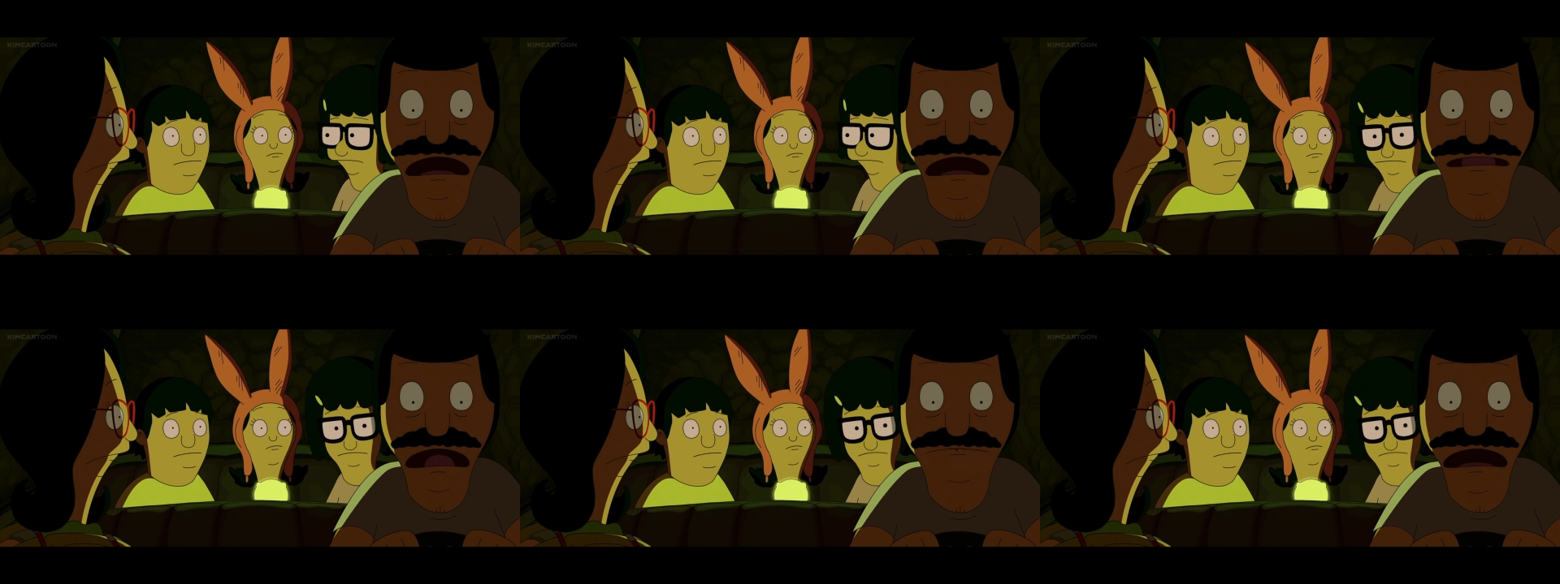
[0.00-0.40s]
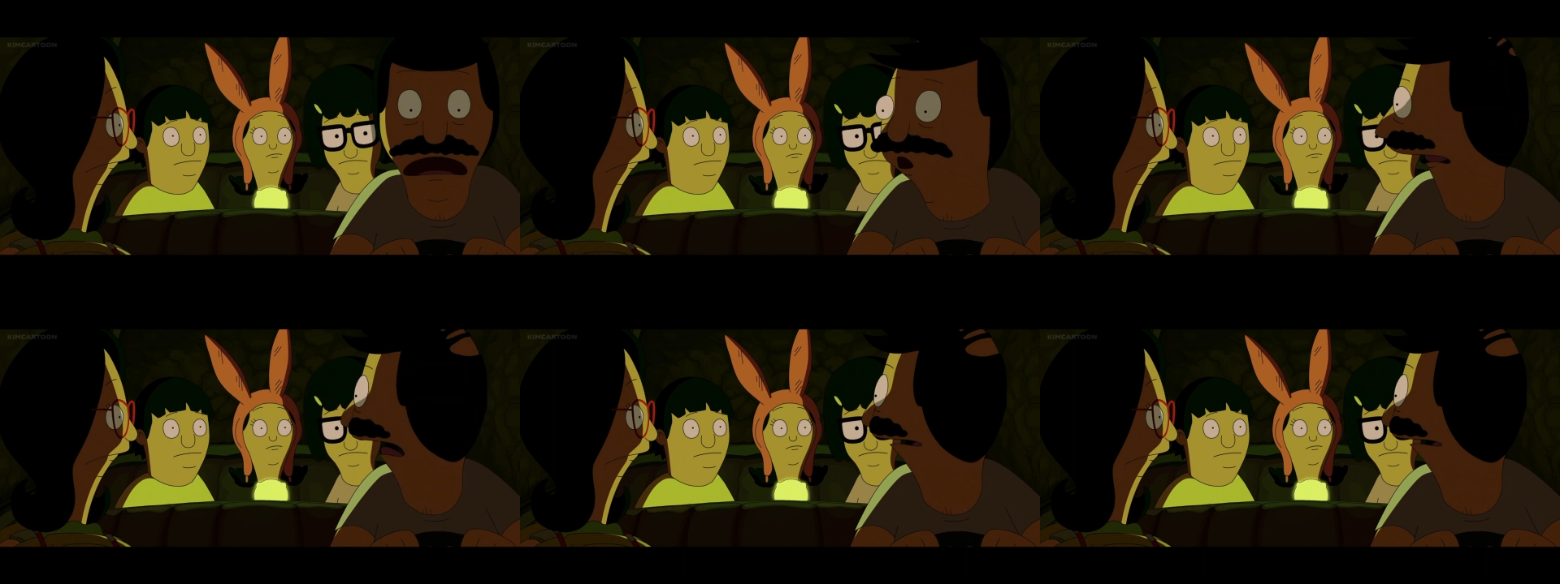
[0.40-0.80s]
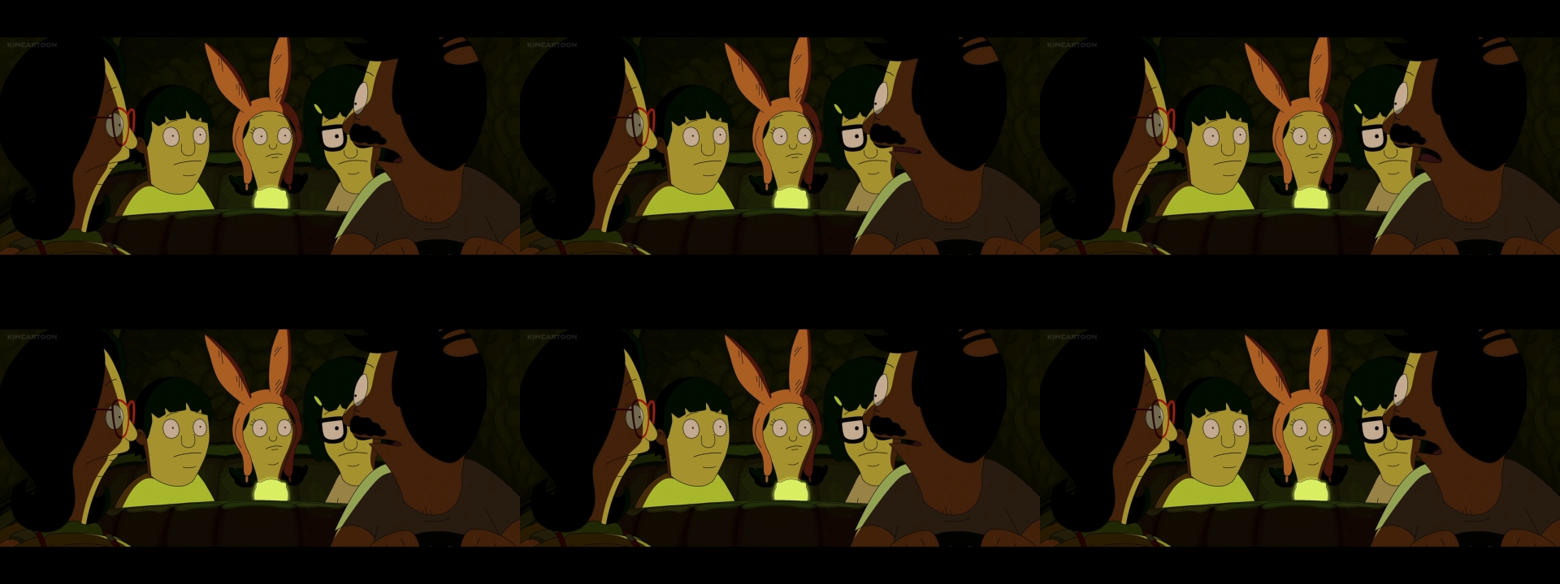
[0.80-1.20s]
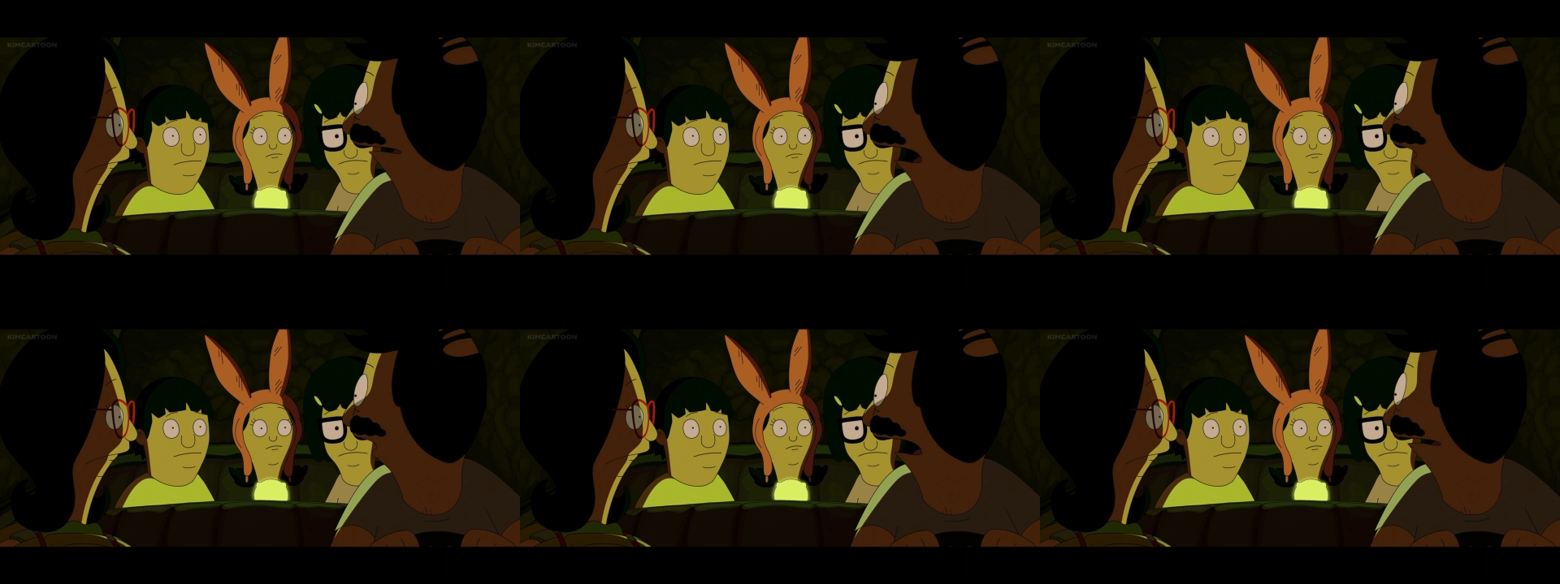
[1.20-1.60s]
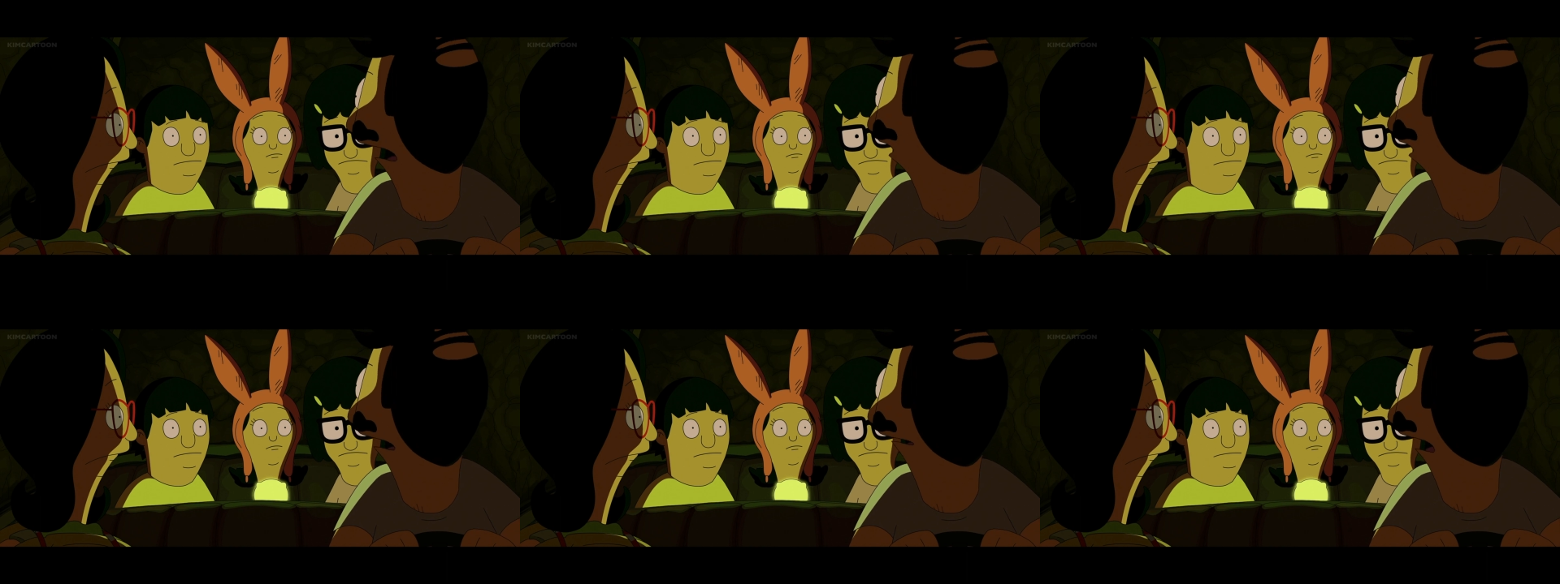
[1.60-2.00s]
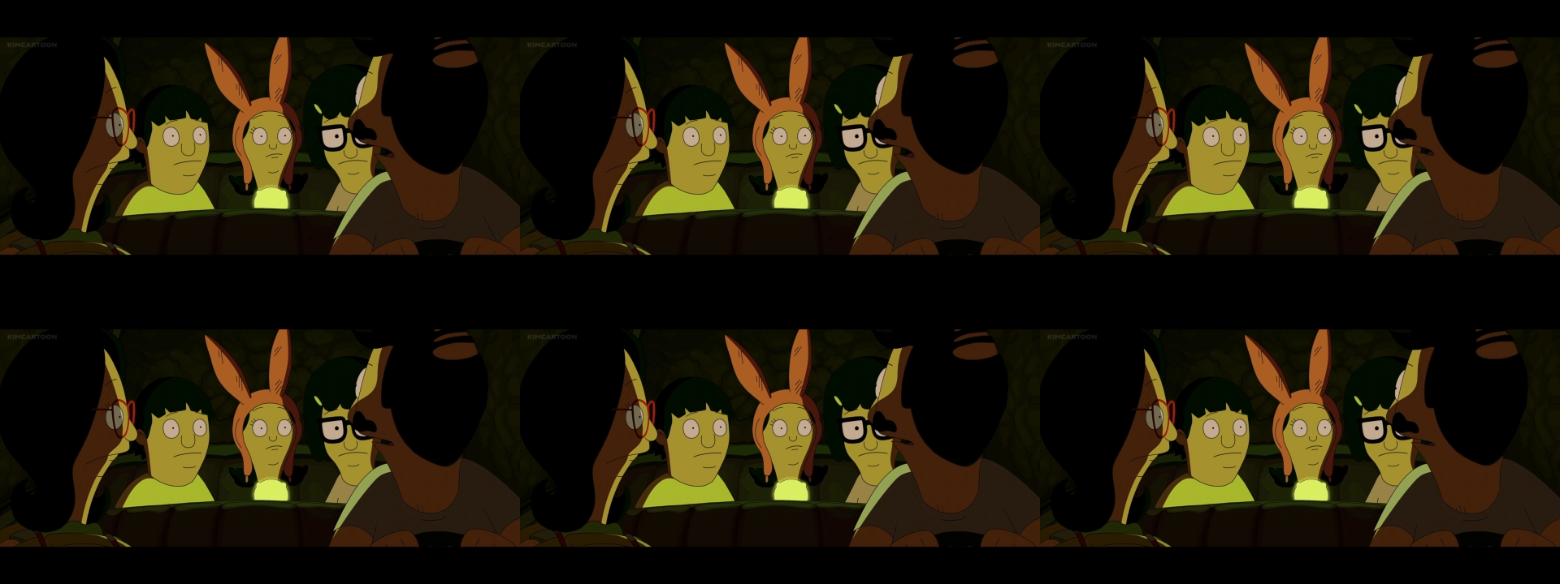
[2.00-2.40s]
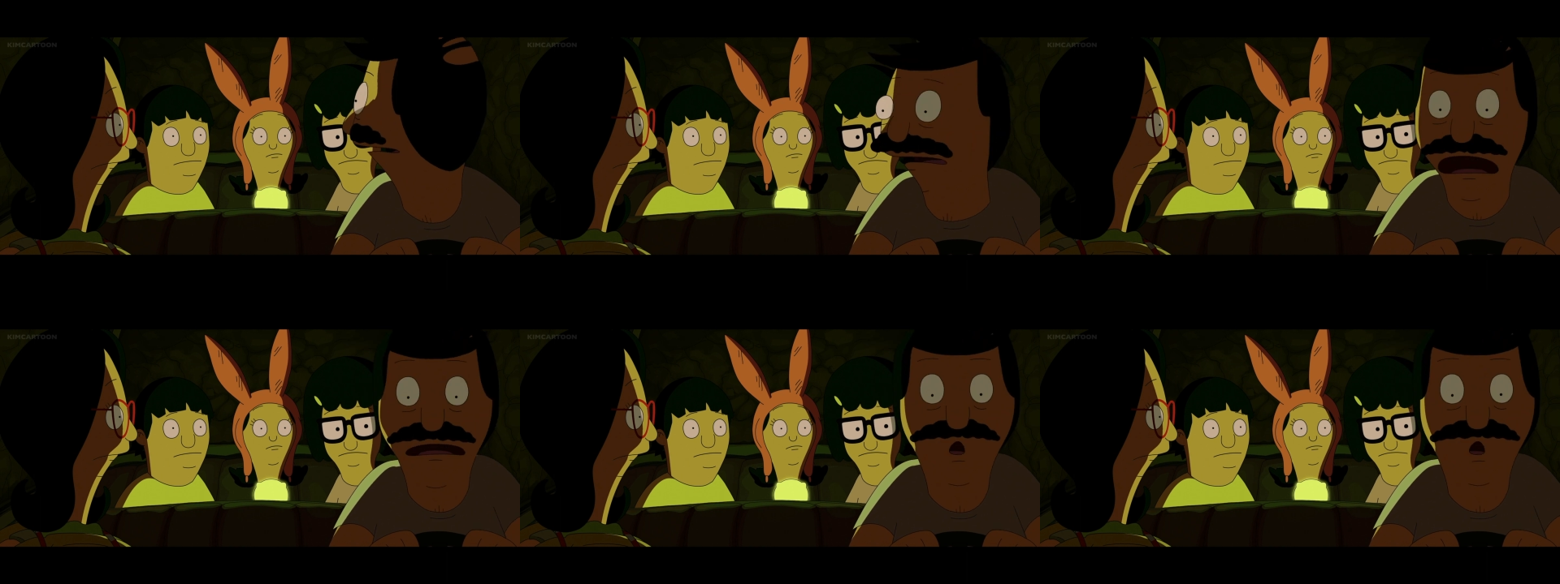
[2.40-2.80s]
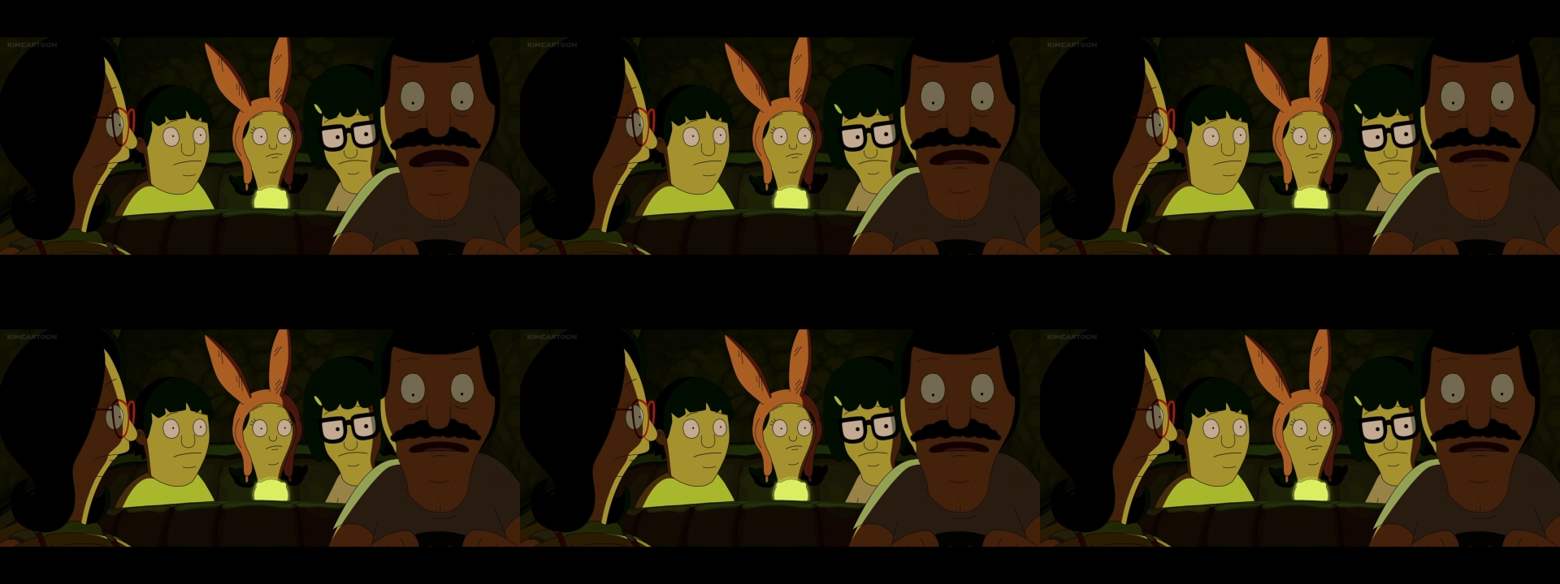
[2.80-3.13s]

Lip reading: No face is visible, so there are no lips to read.